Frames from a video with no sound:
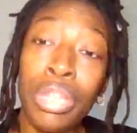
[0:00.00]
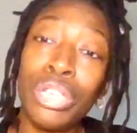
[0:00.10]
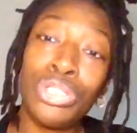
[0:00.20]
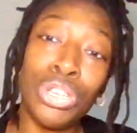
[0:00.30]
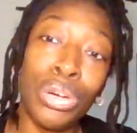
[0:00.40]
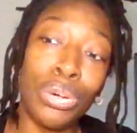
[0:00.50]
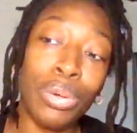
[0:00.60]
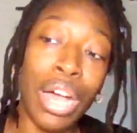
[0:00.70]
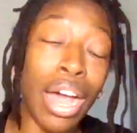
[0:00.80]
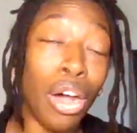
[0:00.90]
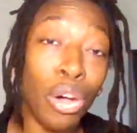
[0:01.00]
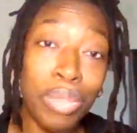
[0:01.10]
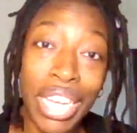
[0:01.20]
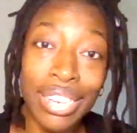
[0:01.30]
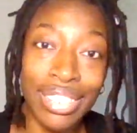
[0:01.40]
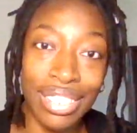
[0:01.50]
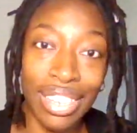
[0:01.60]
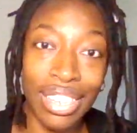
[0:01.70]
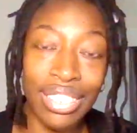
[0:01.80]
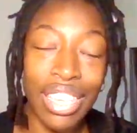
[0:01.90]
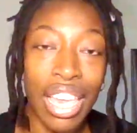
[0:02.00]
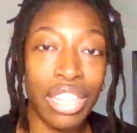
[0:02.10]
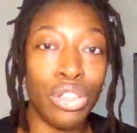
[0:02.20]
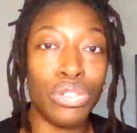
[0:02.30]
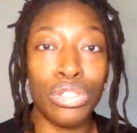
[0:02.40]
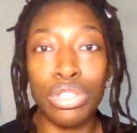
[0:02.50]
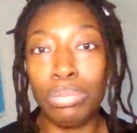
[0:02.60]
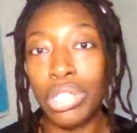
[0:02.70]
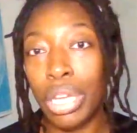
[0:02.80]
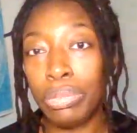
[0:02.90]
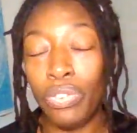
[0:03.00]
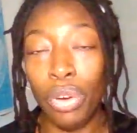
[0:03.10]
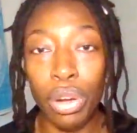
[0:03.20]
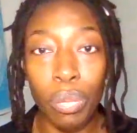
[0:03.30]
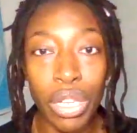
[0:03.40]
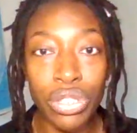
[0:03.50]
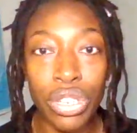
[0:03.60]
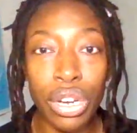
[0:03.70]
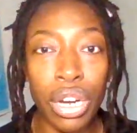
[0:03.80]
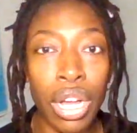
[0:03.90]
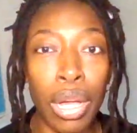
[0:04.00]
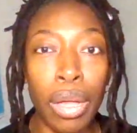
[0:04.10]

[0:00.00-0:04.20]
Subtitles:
So I hope that assists. Those are some tips for the winter.